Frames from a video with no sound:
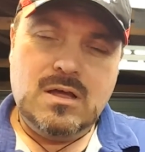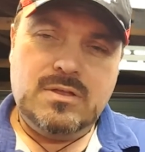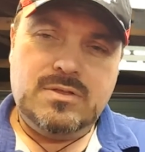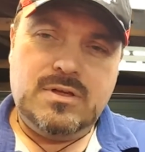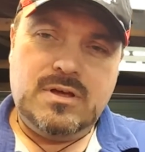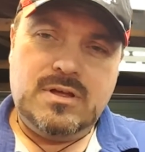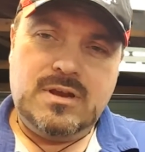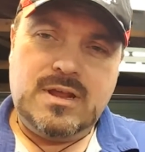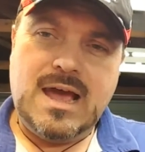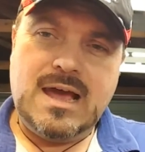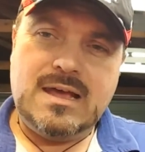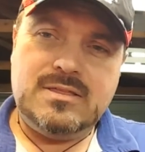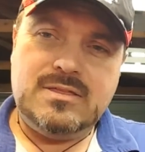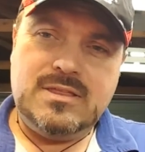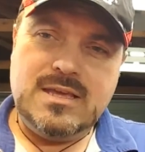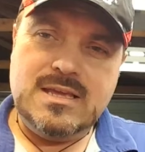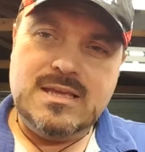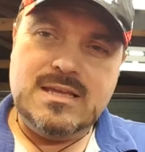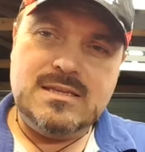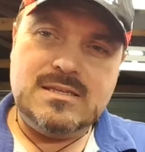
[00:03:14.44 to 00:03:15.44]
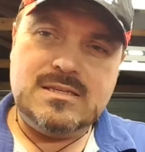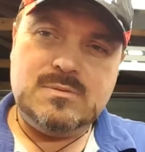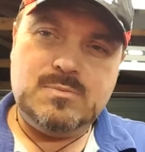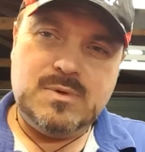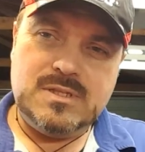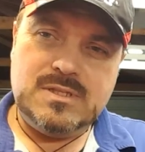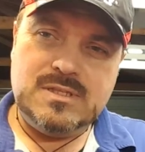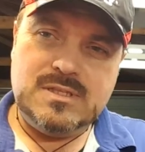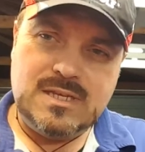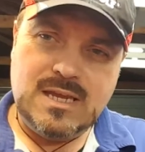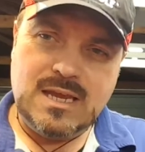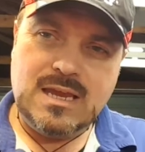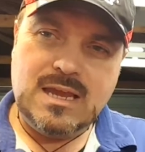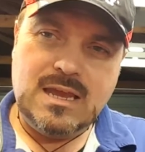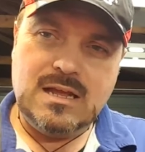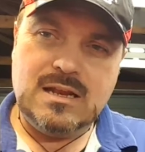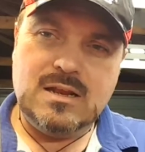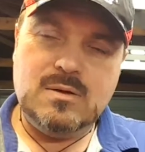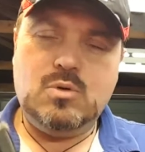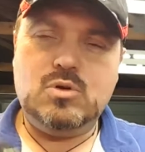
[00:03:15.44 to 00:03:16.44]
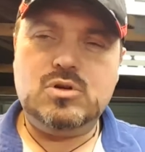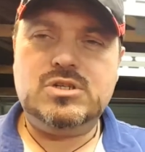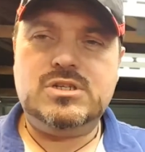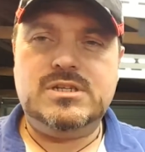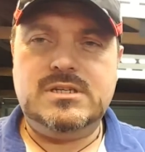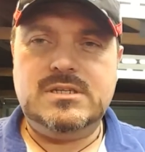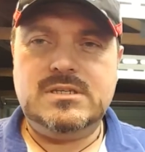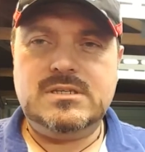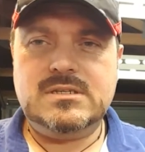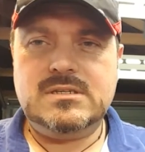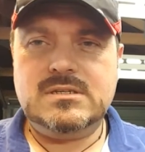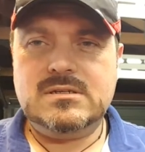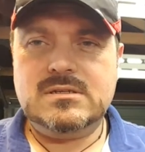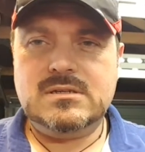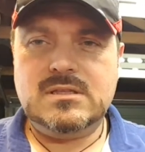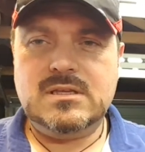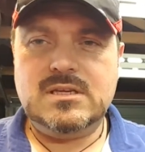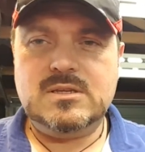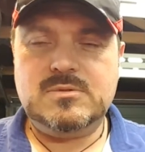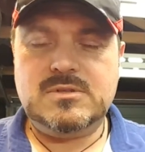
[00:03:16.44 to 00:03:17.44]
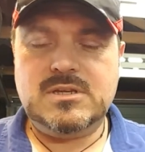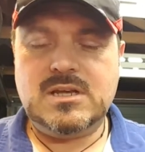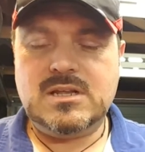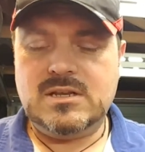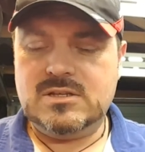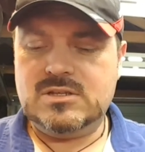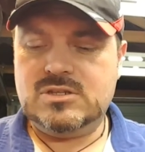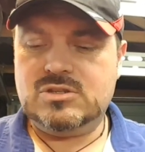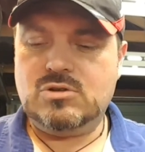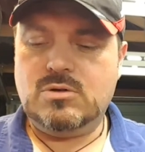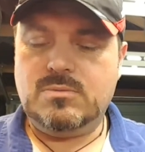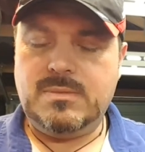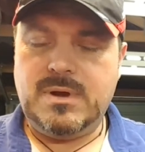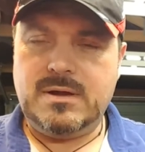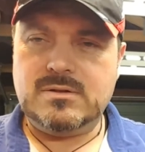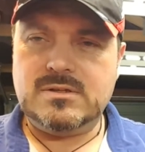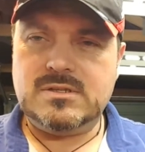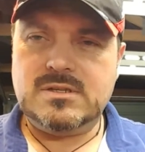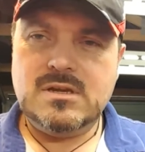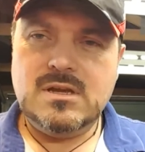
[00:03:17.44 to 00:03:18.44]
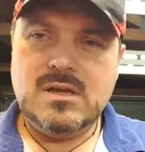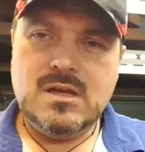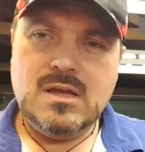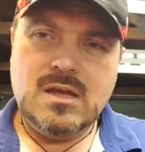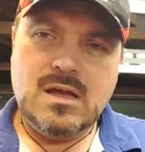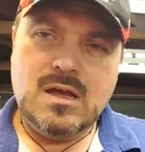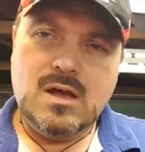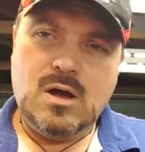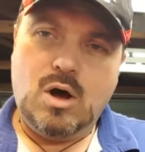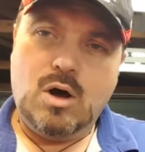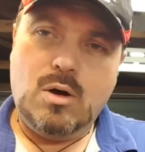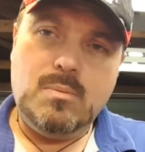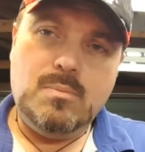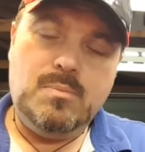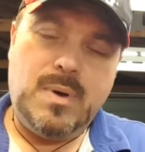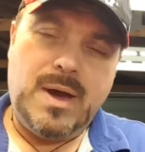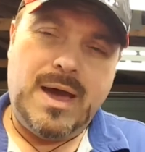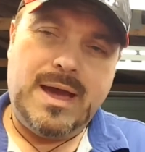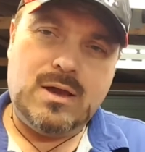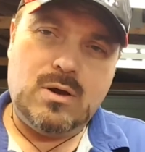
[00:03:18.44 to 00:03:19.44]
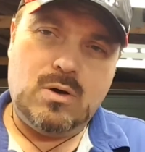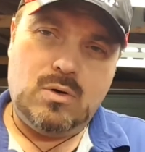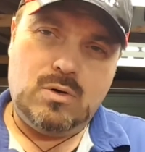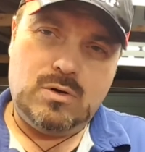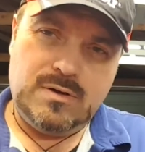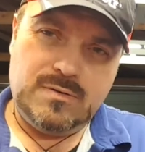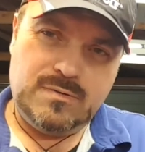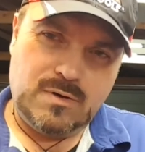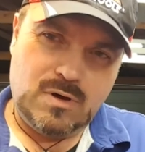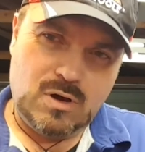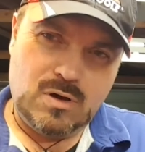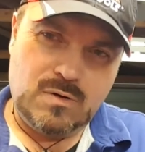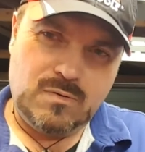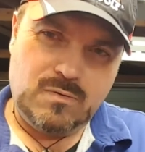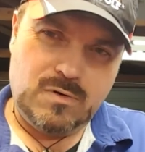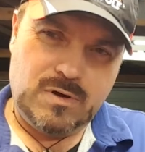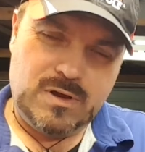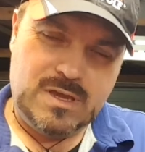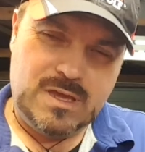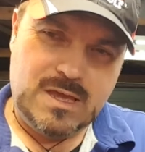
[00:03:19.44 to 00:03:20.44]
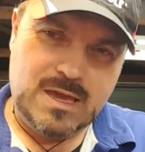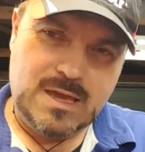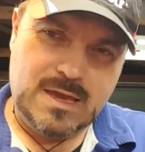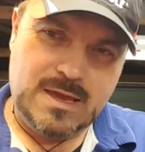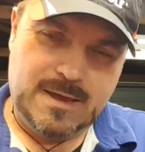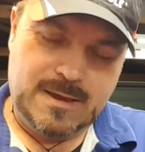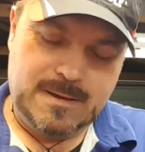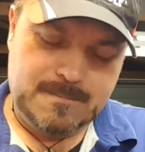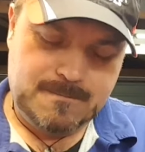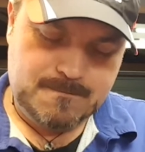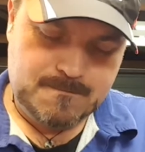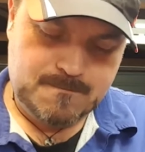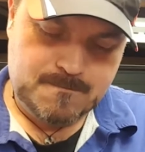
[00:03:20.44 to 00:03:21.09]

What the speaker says: that had these particular bushes, these particular strut mounts, on back order for over a year.